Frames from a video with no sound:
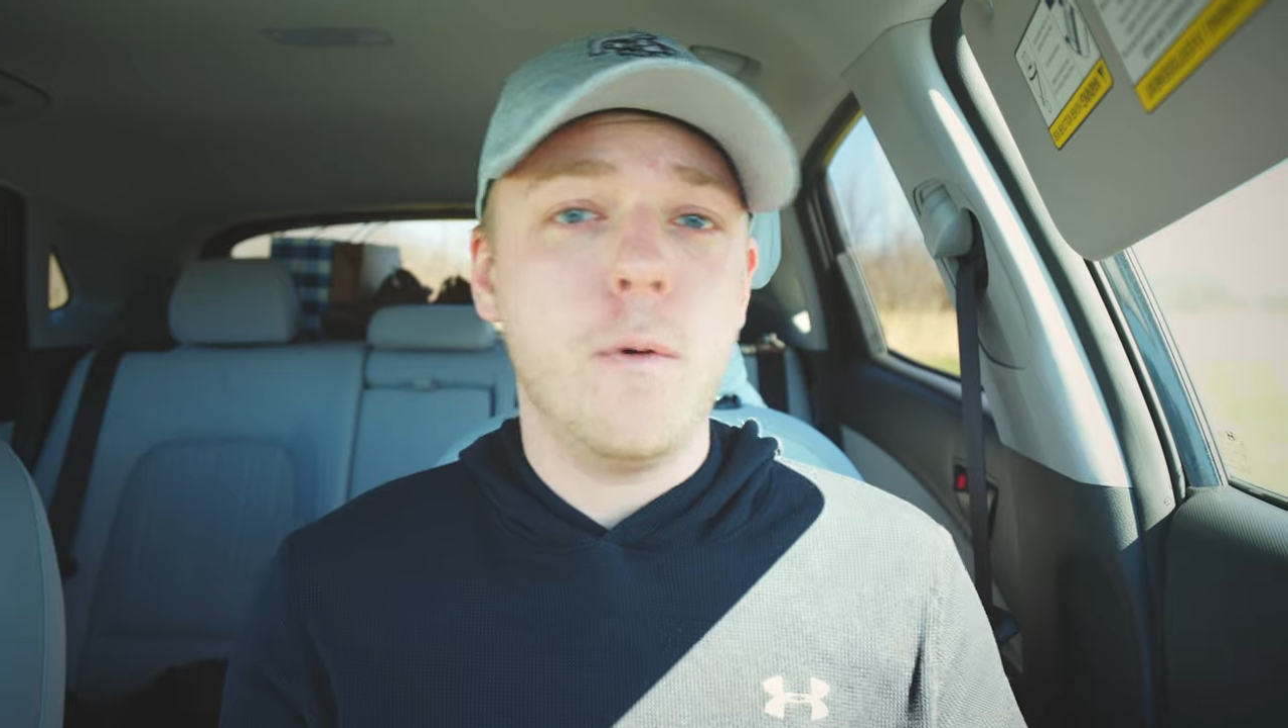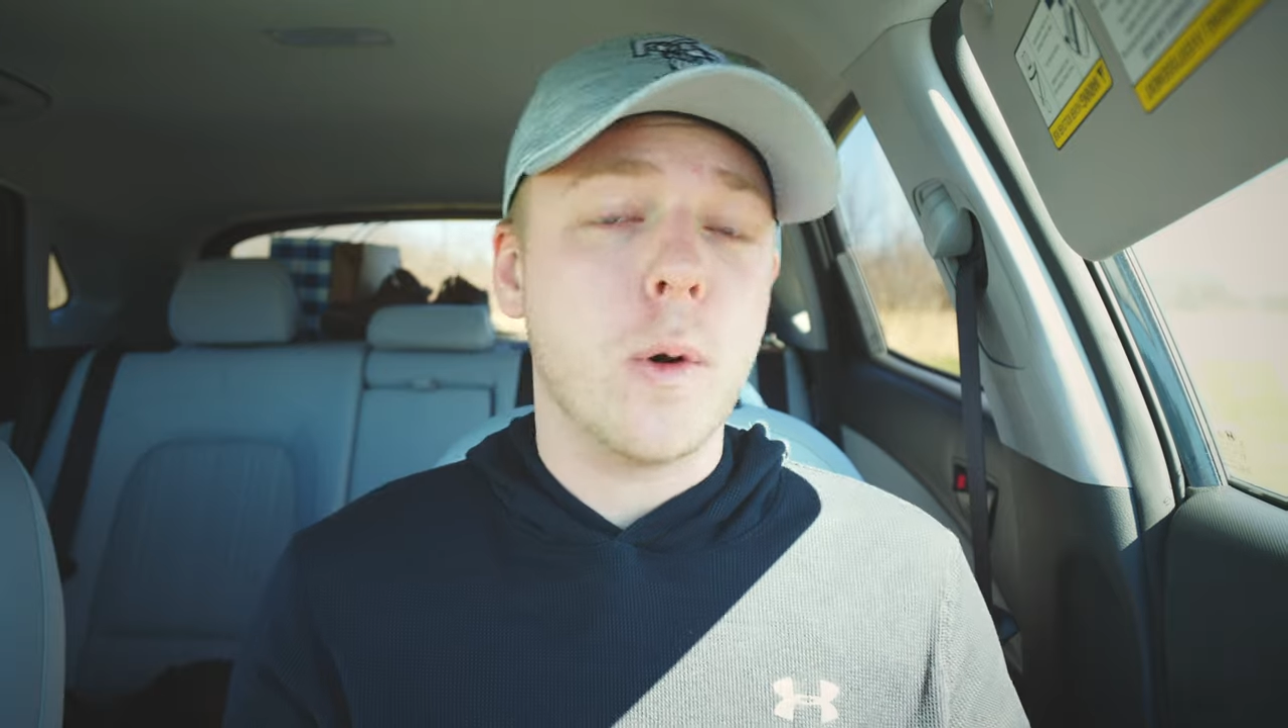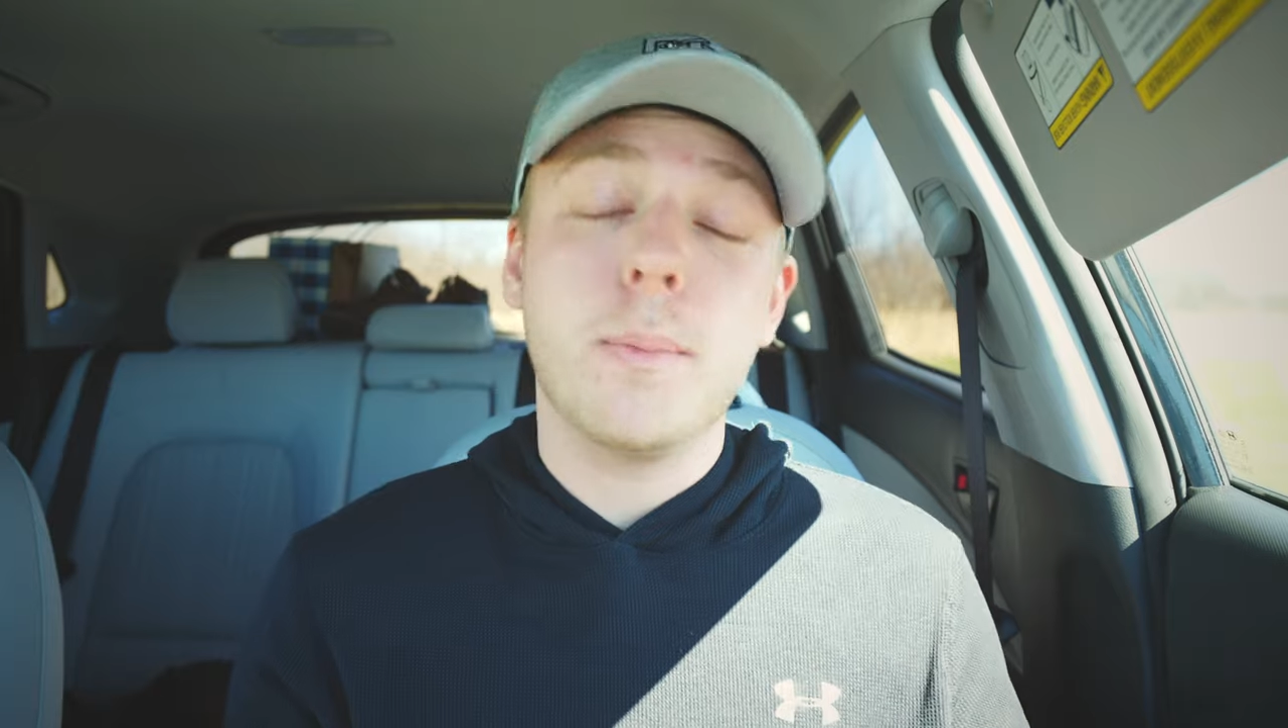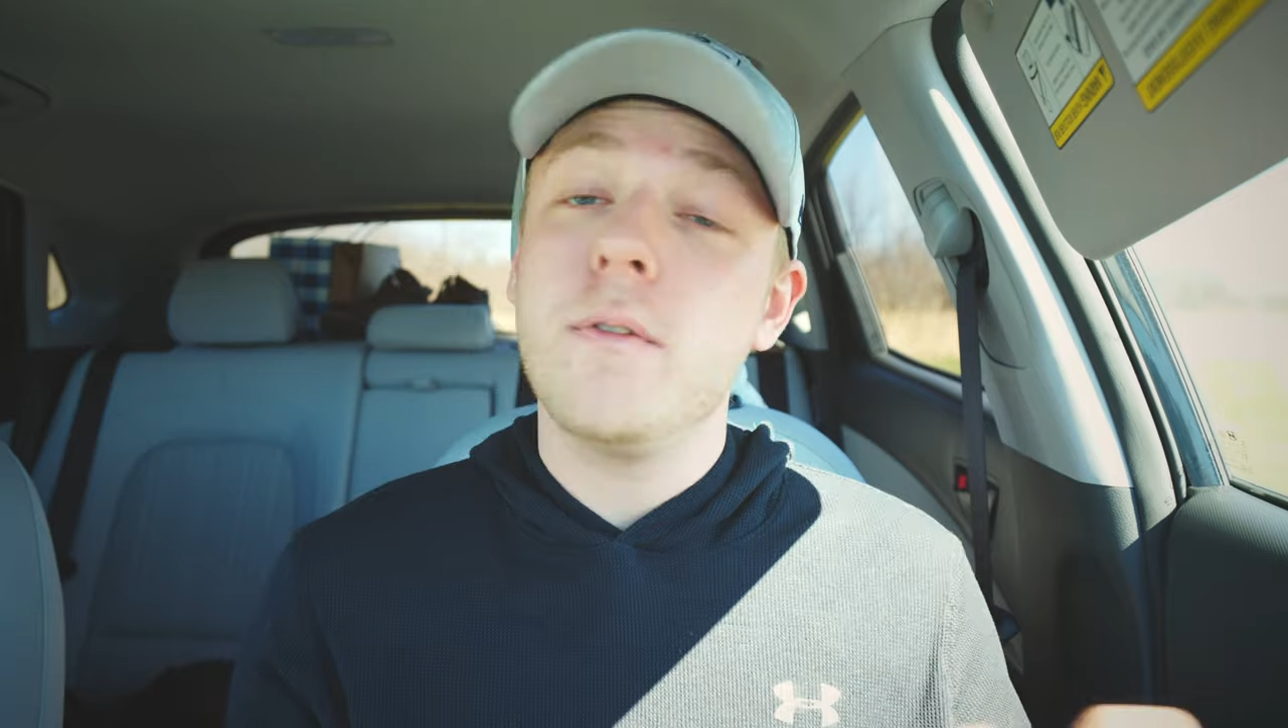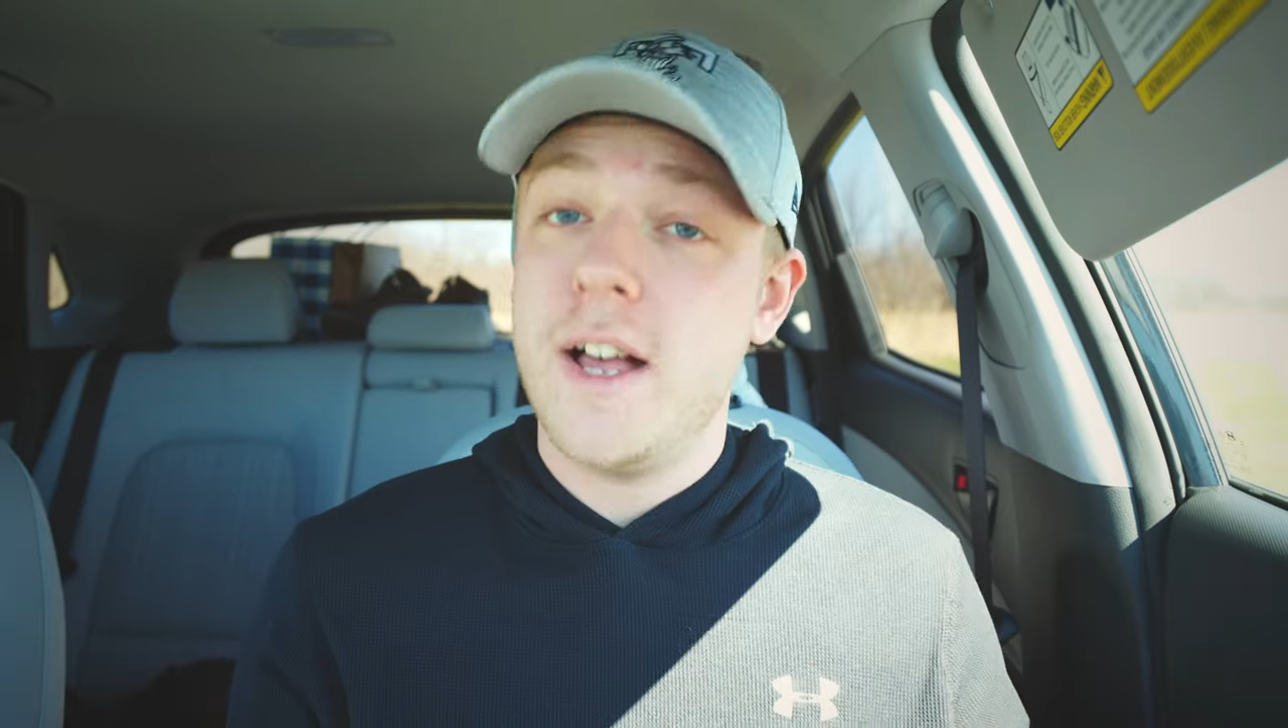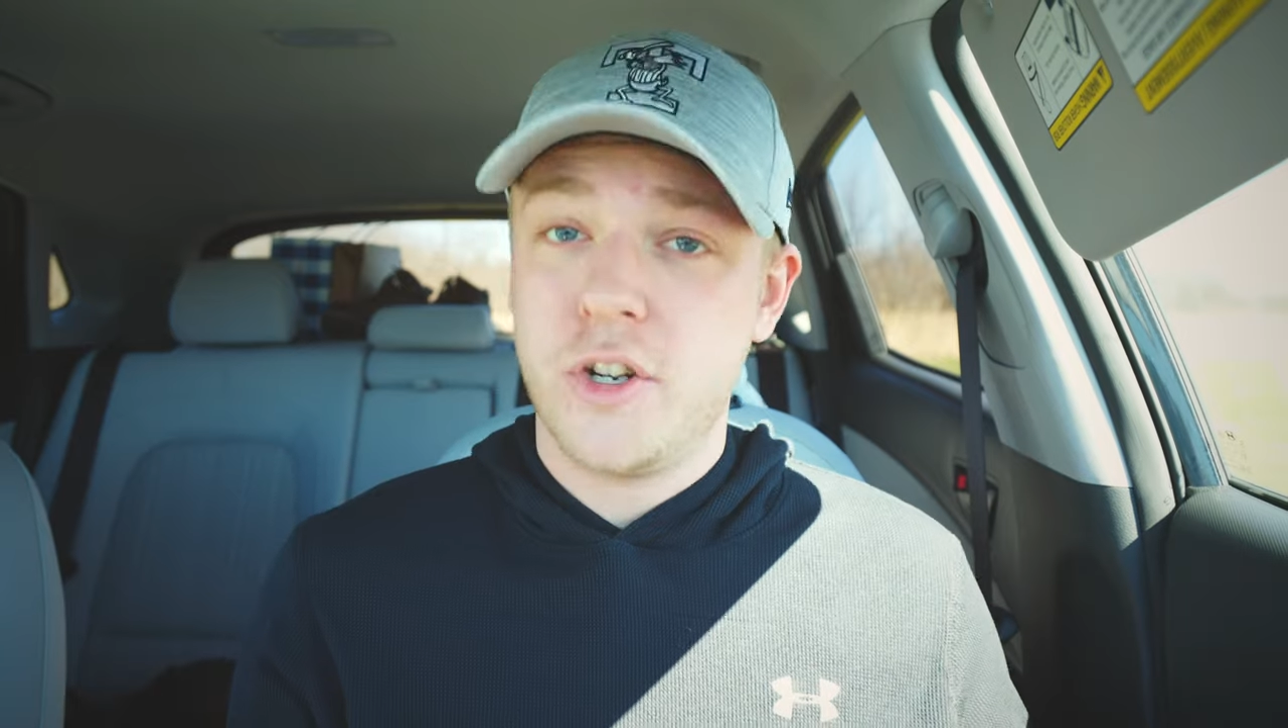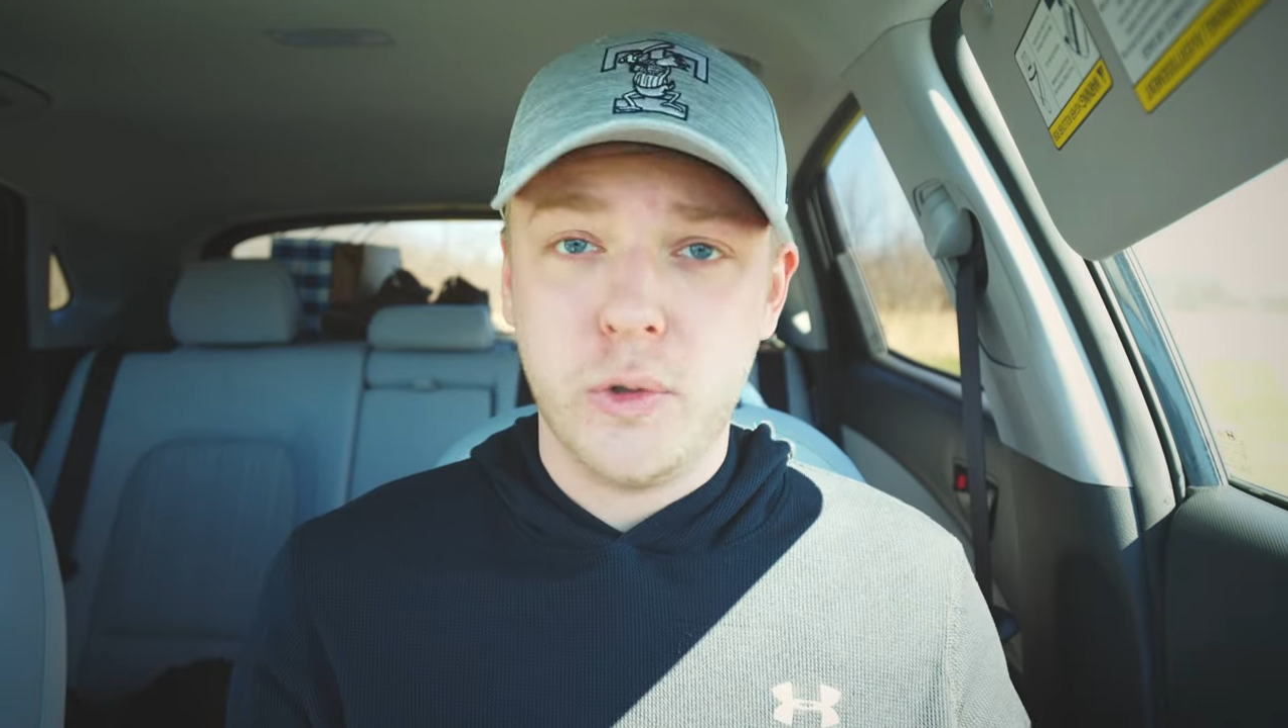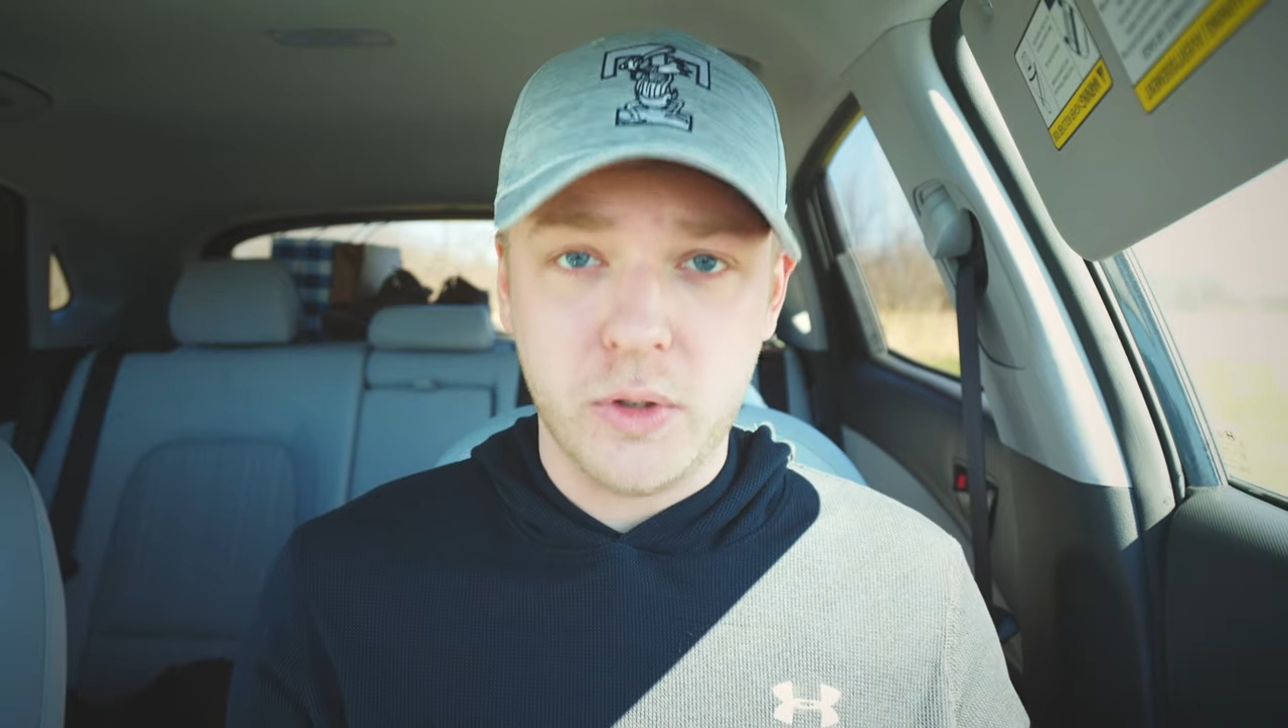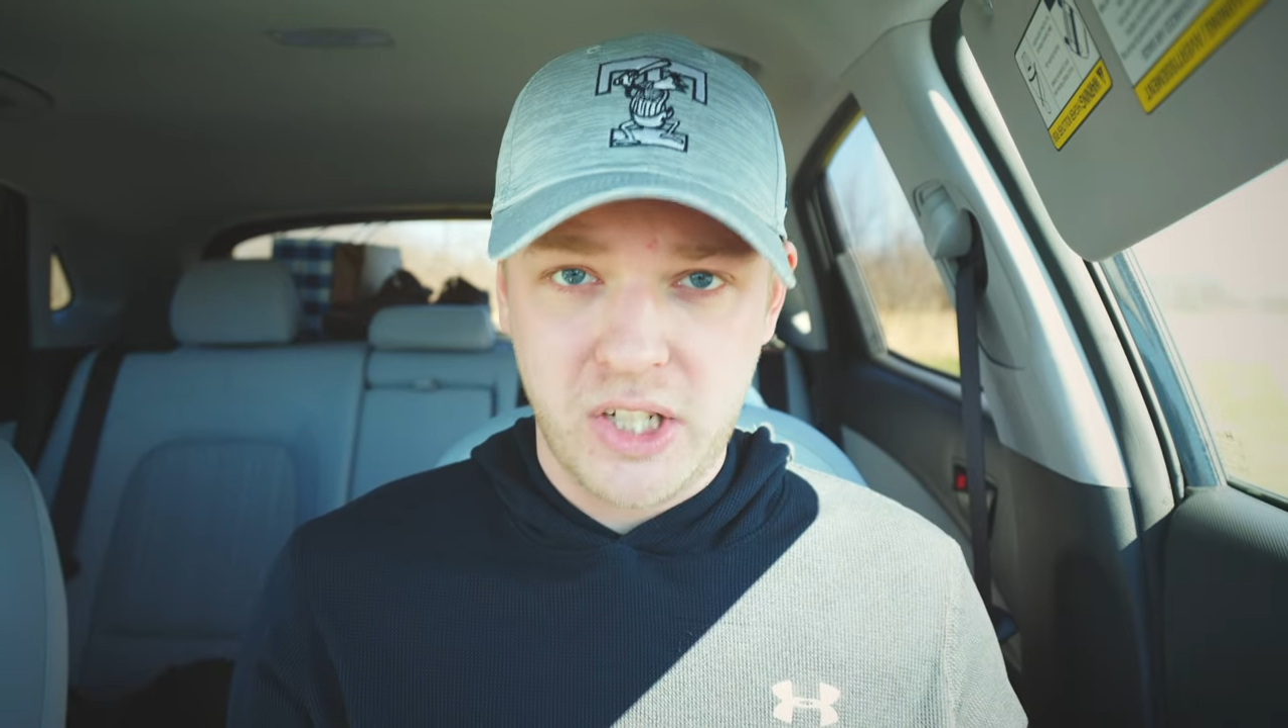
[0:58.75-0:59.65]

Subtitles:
for professional